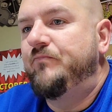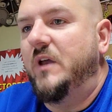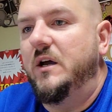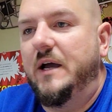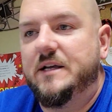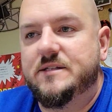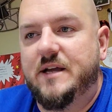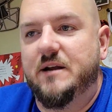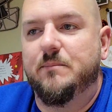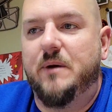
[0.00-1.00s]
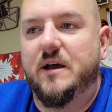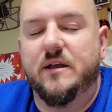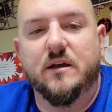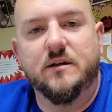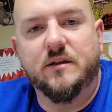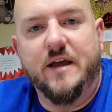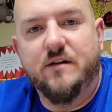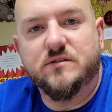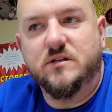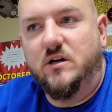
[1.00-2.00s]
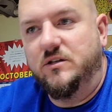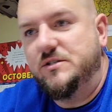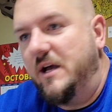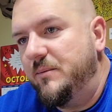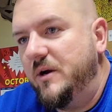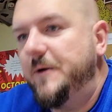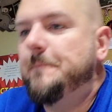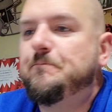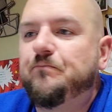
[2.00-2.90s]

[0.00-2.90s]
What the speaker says: as cited by the Galveston College Library.